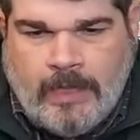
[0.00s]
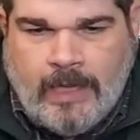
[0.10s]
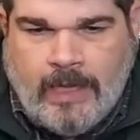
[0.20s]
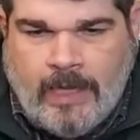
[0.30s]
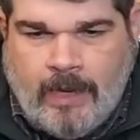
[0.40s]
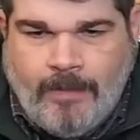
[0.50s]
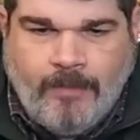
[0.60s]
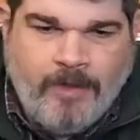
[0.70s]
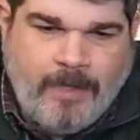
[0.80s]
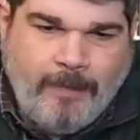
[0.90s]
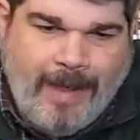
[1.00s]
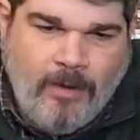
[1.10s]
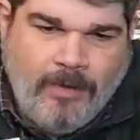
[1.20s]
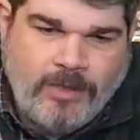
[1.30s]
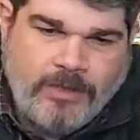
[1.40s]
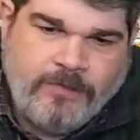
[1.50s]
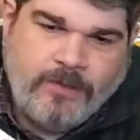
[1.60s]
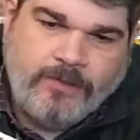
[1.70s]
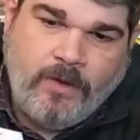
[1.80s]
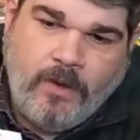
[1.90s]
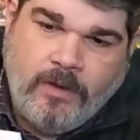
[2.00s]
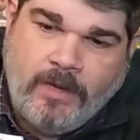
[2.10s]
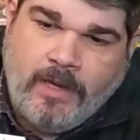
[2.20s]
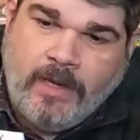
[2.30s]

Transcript: Uh, I'm not really into Power Rangers, first of all.